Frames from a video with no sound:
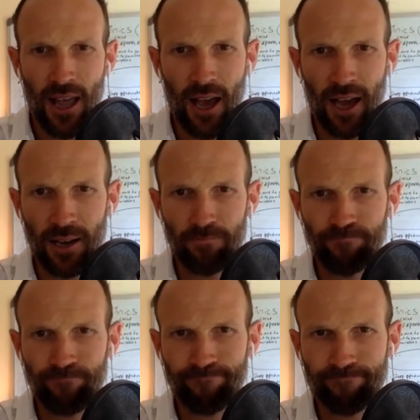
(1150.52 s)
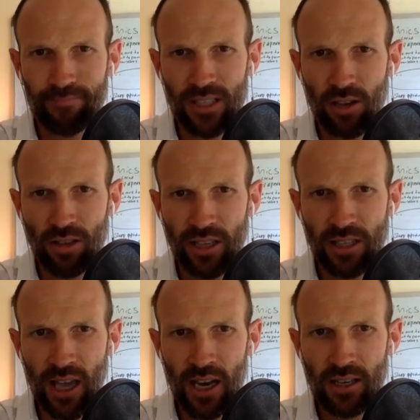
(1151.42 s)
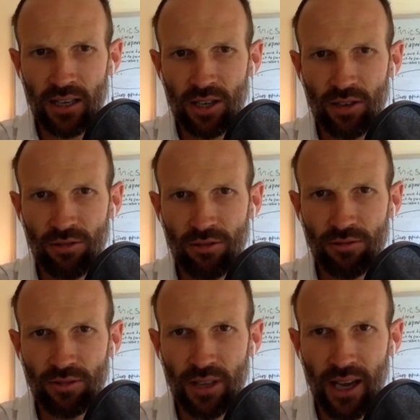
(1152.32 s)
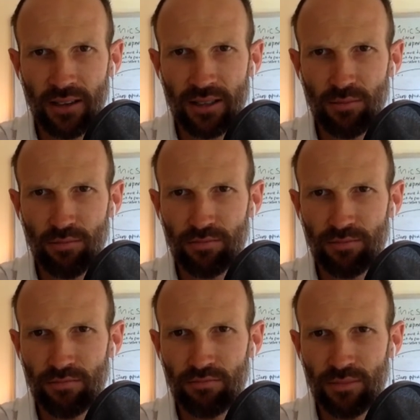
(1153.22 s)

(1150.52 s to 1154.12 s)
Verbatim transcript: Um, so let's get into now some